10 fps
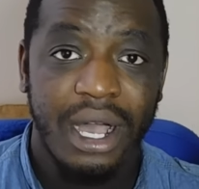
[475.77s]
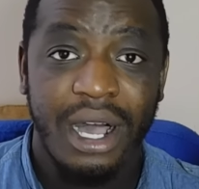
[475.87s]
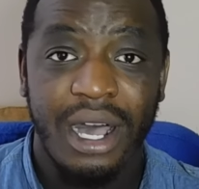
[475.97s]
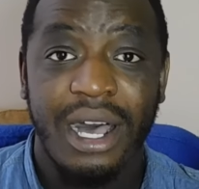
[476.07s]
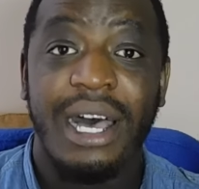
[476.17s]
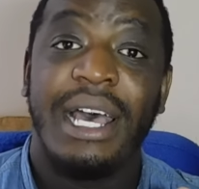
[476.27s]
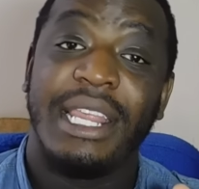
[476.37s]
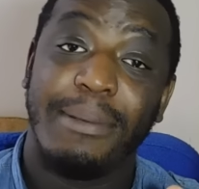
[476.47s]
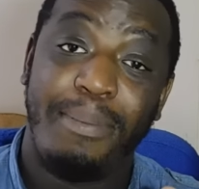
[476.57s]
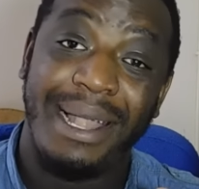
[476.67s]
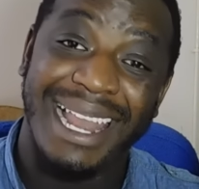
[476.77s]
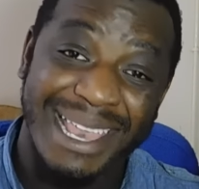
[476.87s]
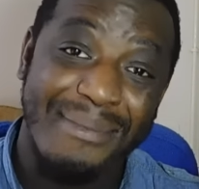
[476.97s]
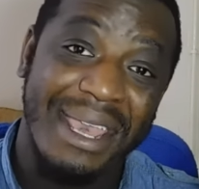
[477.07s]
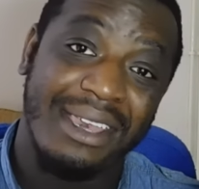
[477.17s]
are the
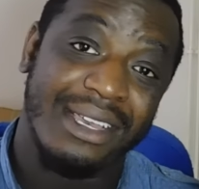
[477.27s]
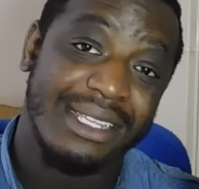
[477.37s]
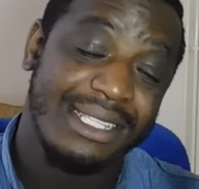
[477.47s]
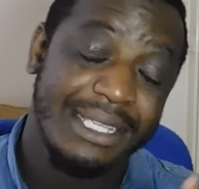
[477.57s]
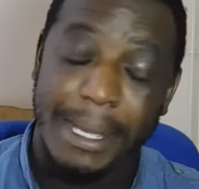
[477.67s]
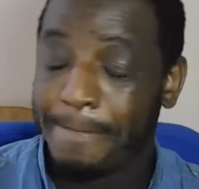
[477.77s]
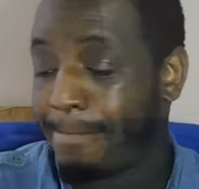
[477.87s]
playmakers.